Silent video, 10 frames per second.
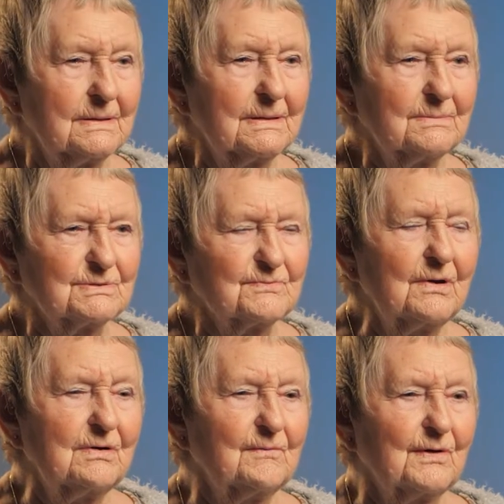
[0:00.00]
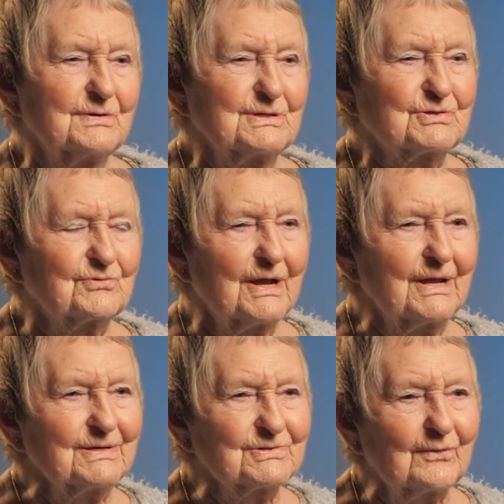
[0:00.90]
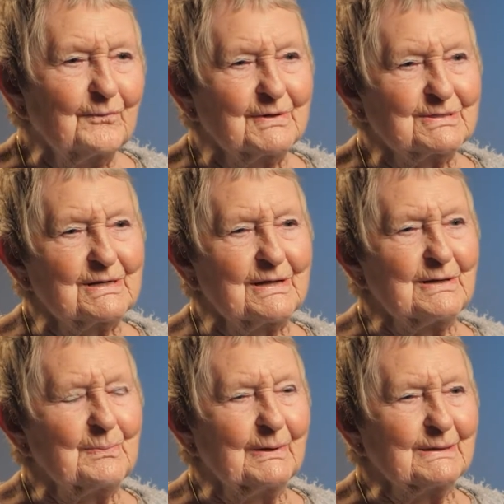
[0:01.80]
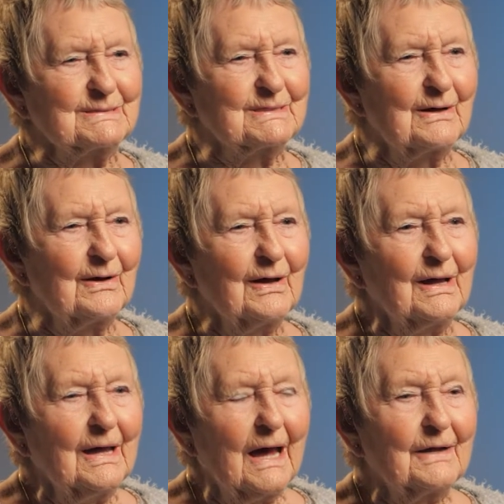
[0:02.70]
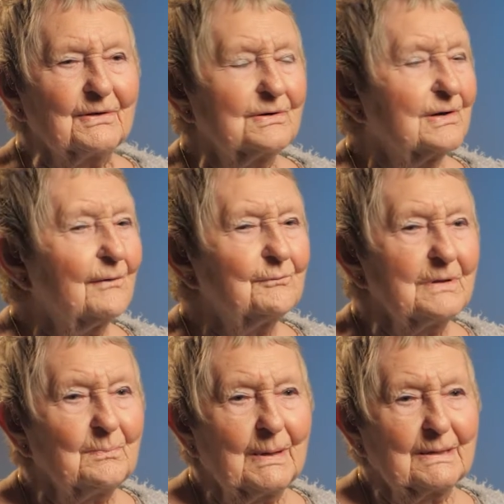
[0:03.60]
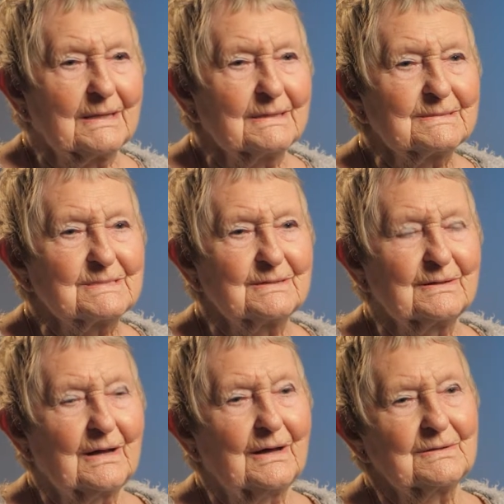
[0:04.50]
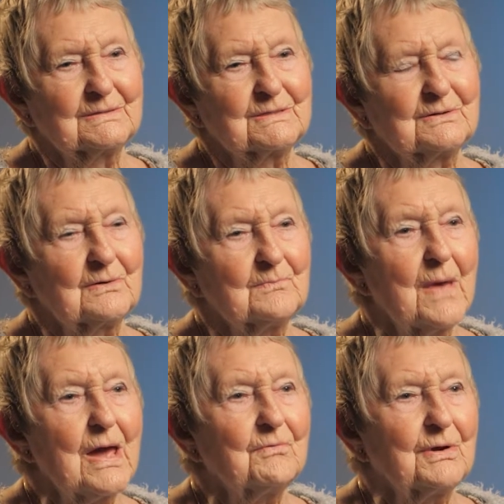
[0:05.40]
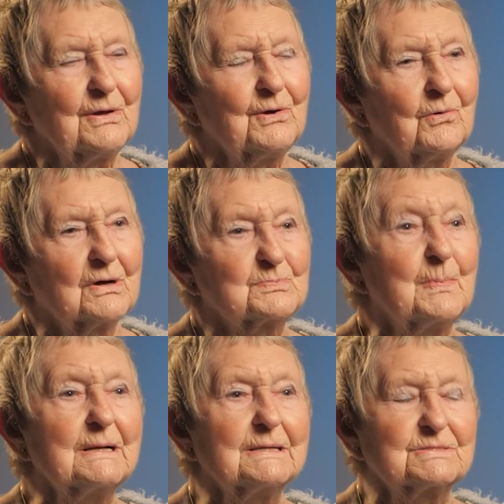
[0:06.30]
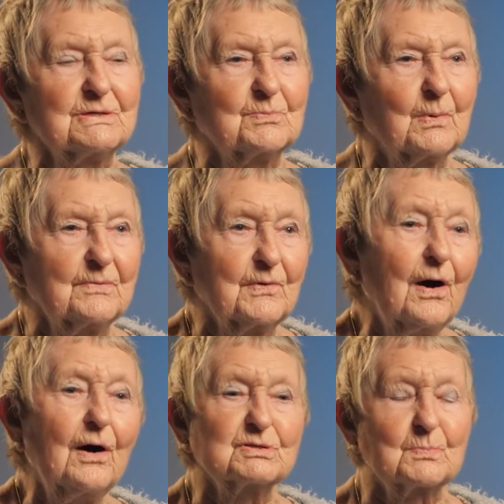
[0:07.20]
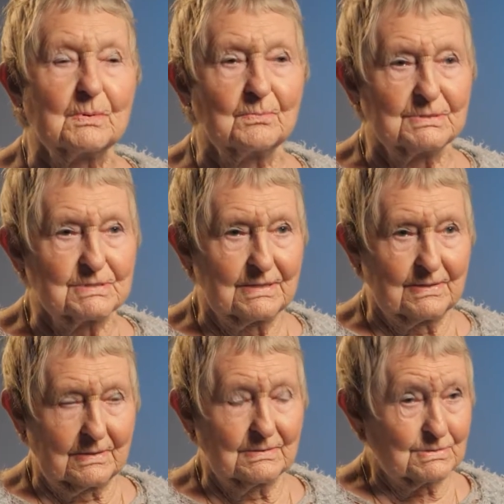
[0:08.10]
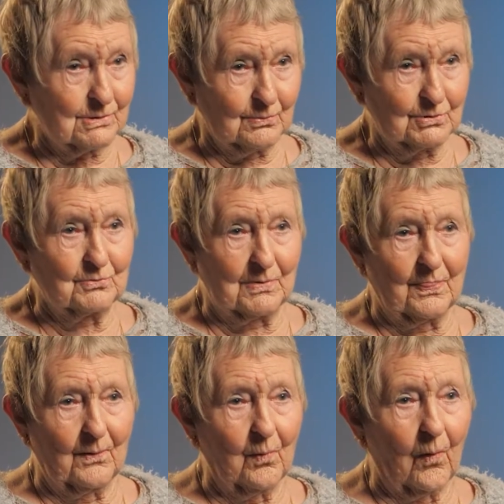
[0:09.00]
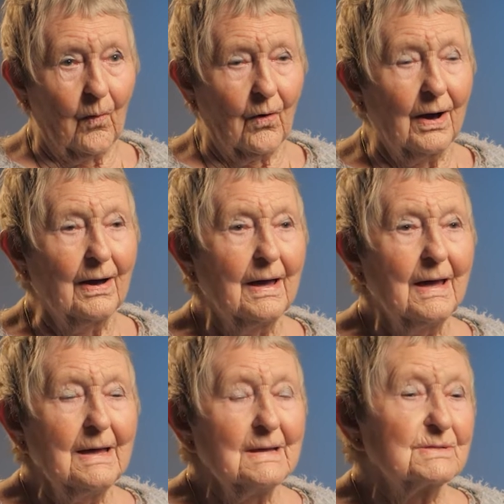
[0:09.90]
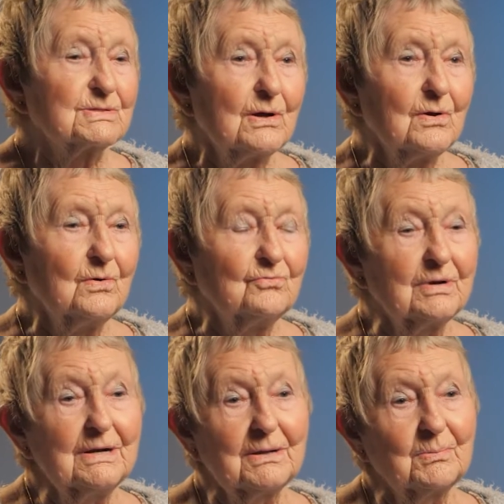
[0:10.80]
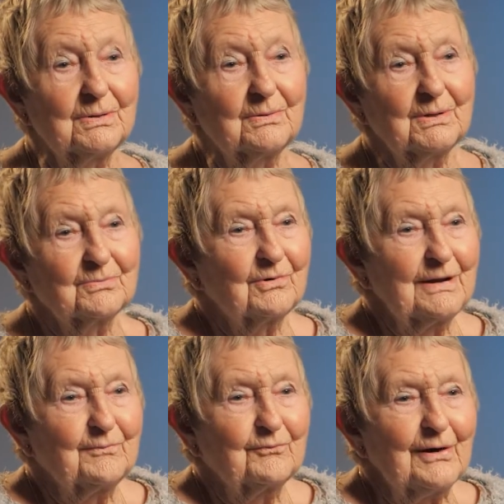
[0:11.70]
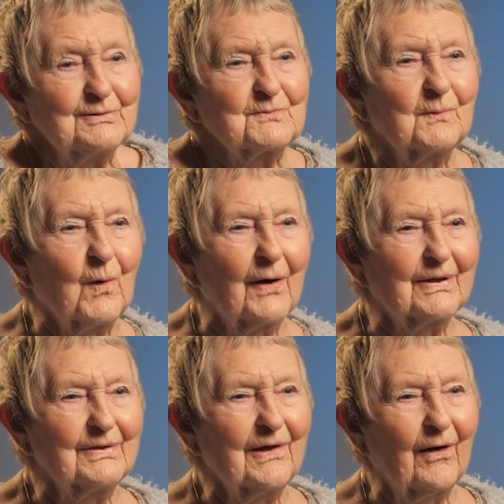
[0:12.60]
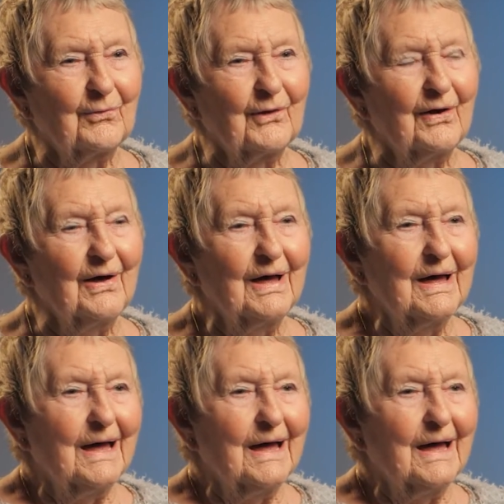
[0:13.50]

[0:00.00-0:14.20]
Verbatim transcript: It was very, very strange, obviously, but uh, had a lovely billet. And uh, Mary, who I was billeted with, her husband was in a soldier in the war. So, really, we were great friends with one another.